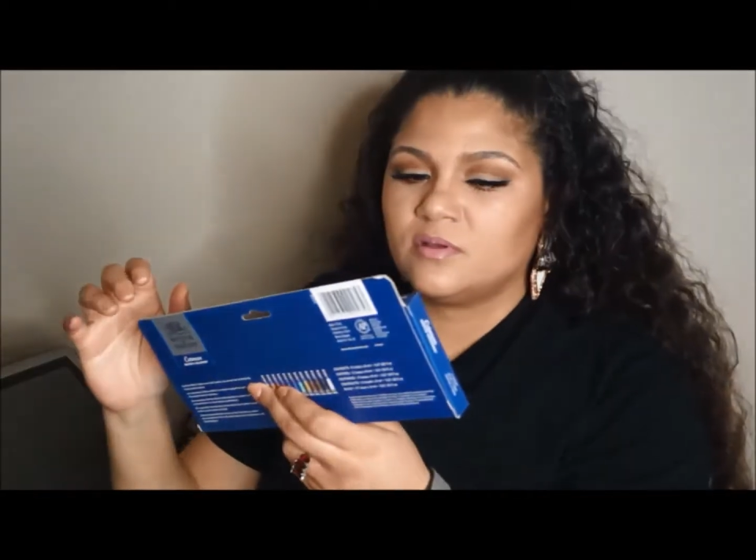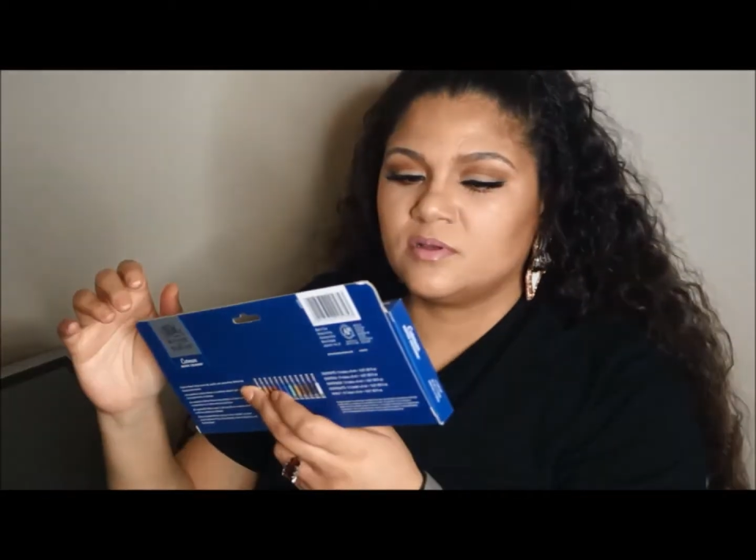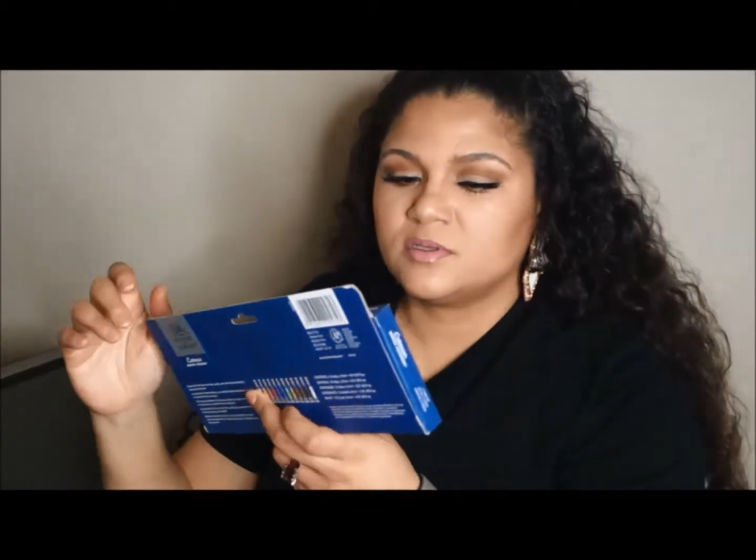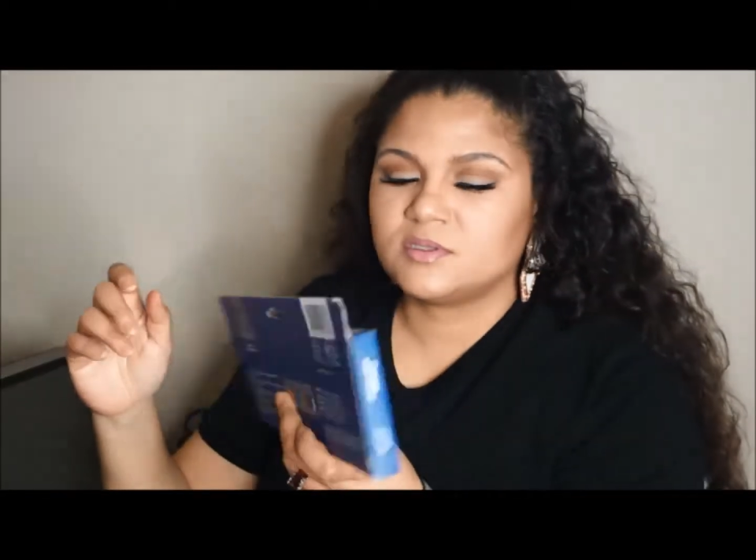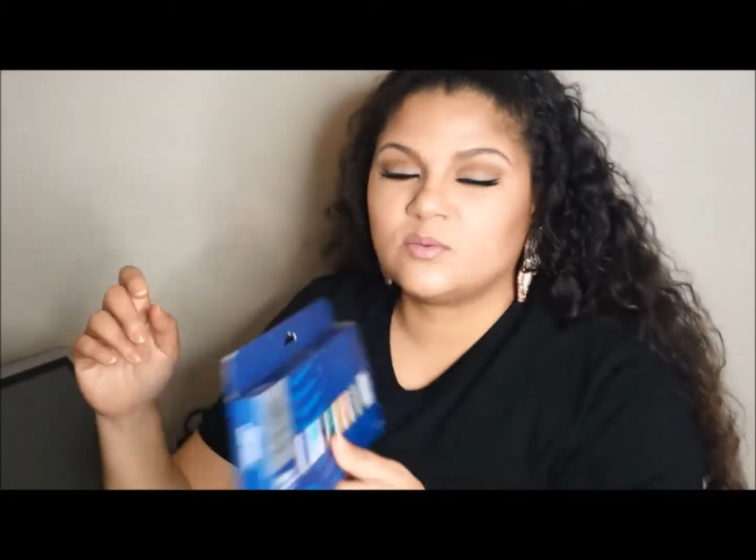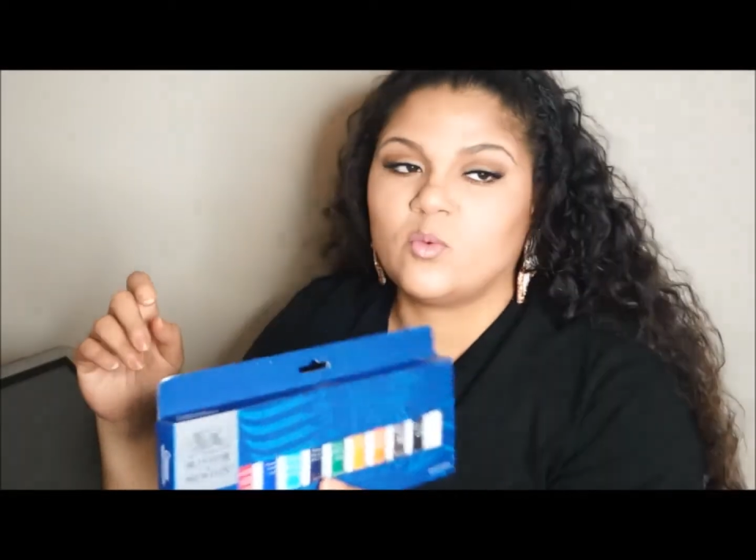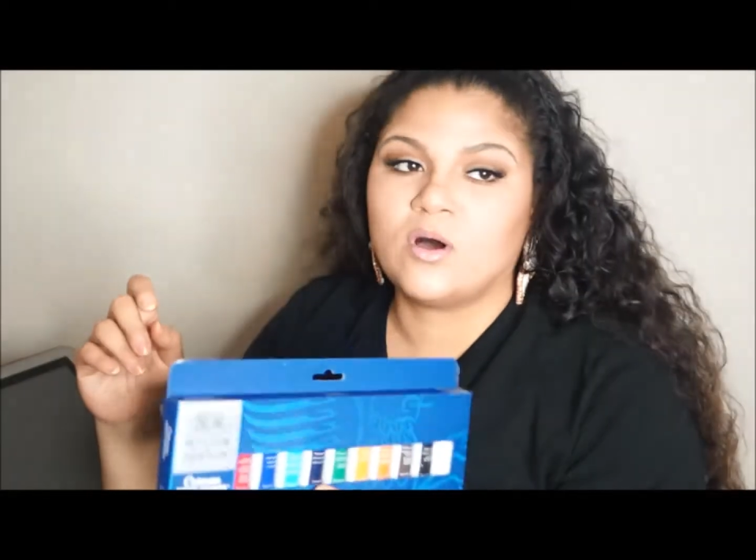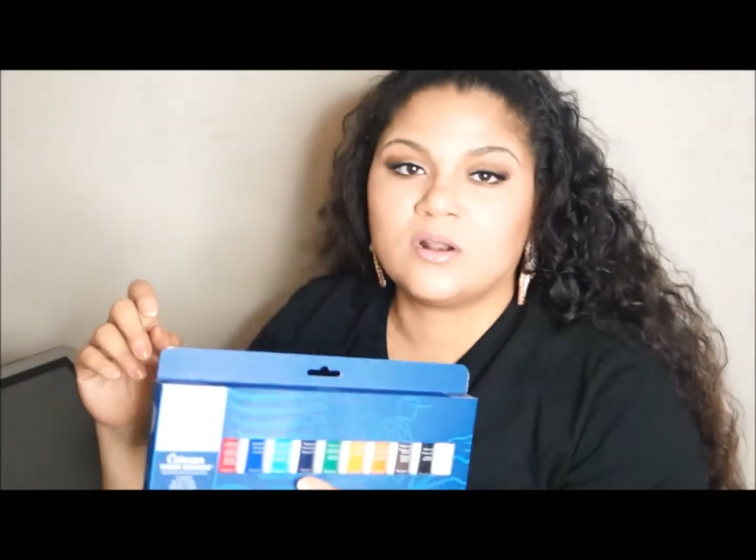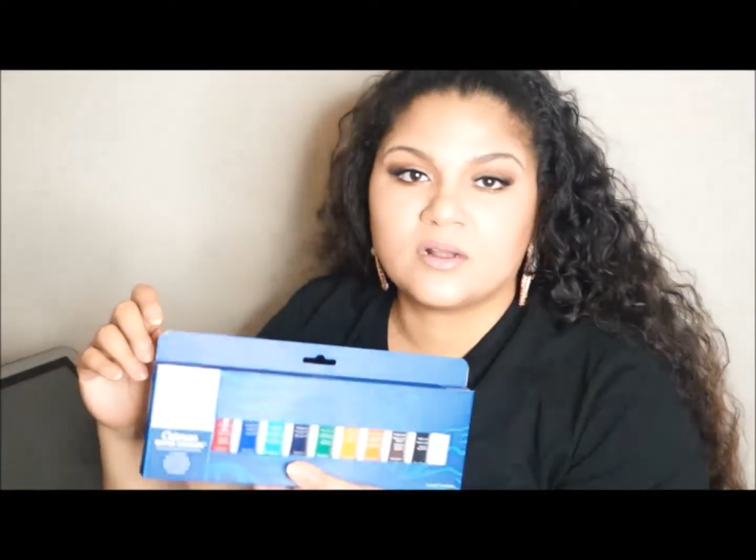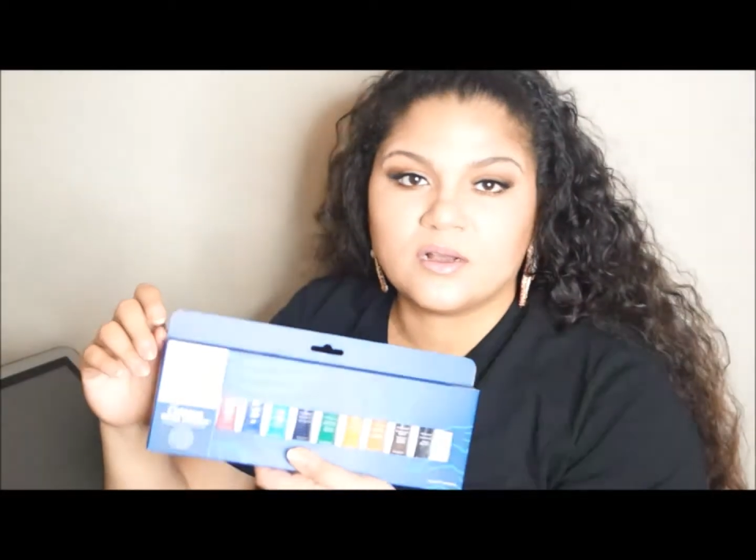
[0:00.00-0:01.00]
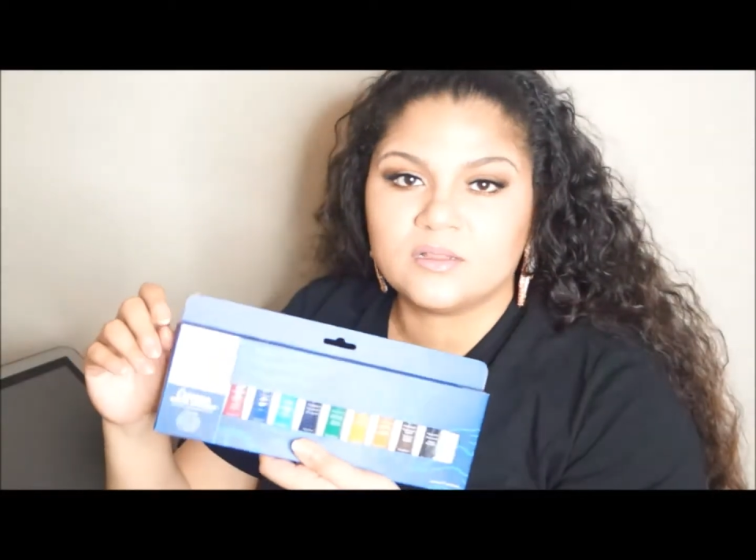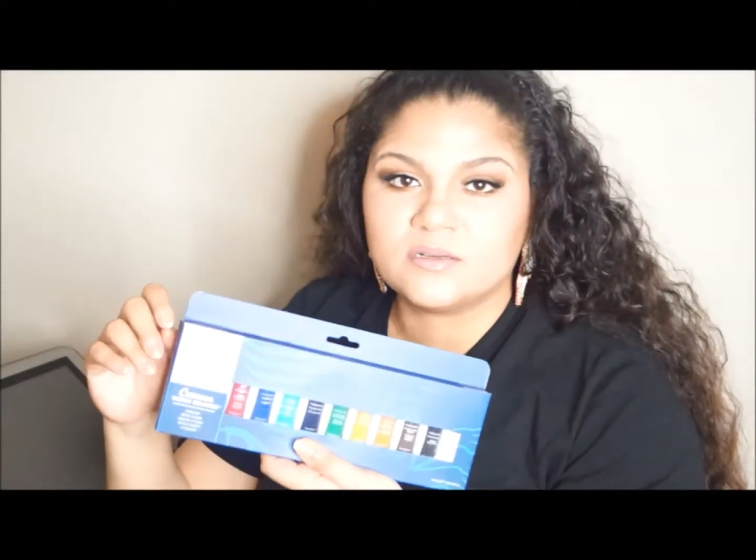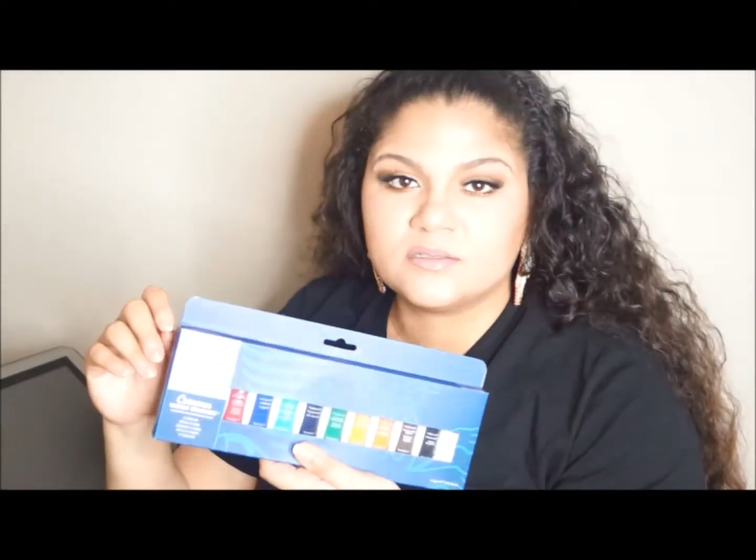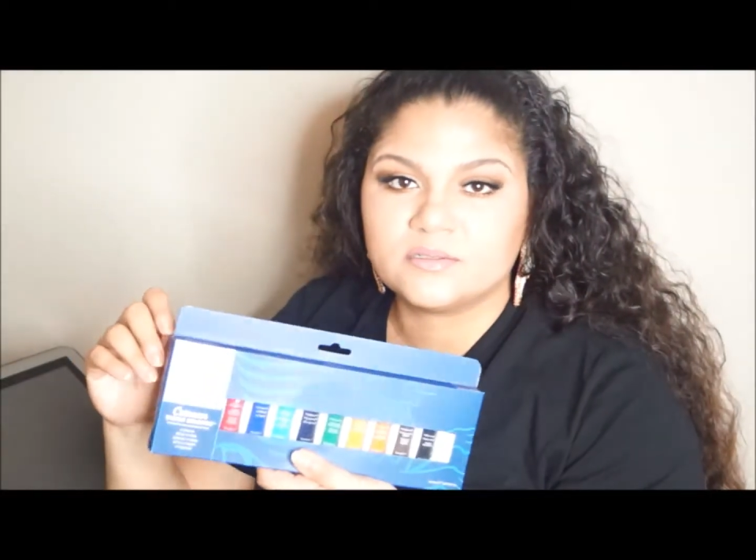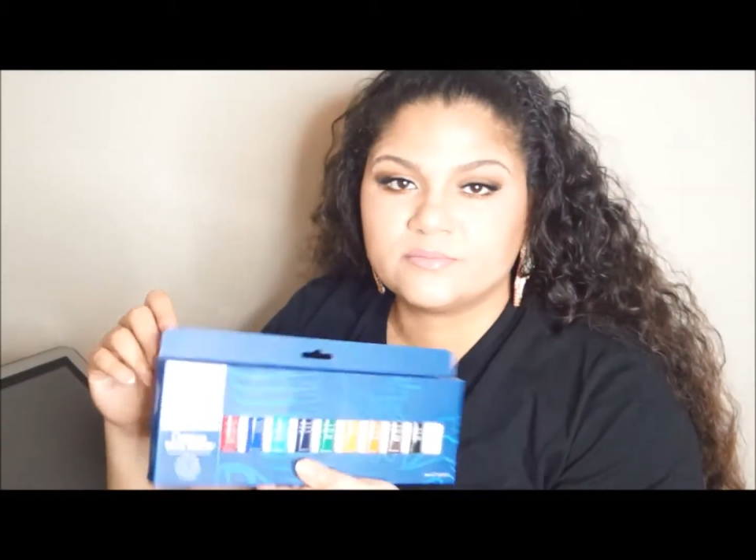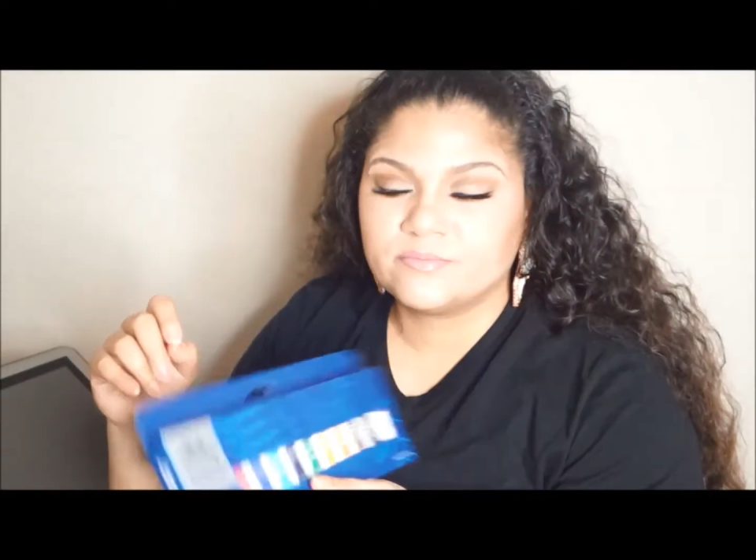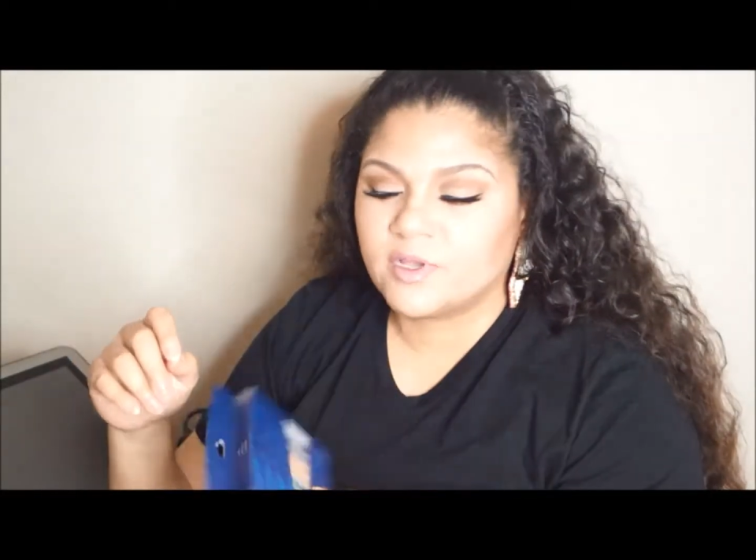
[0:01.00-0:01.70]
some watercolors.